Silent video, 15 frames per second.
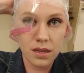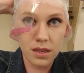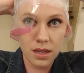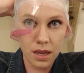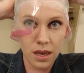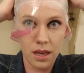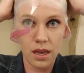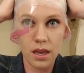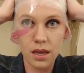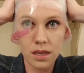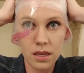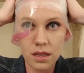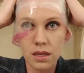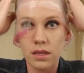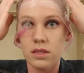Okay,
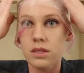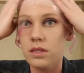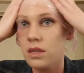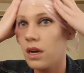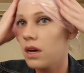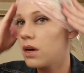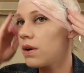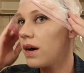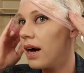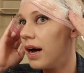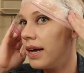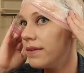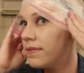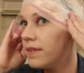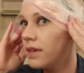so
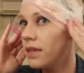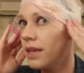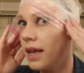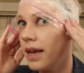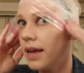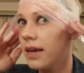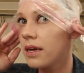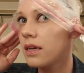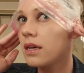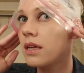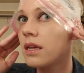I feel like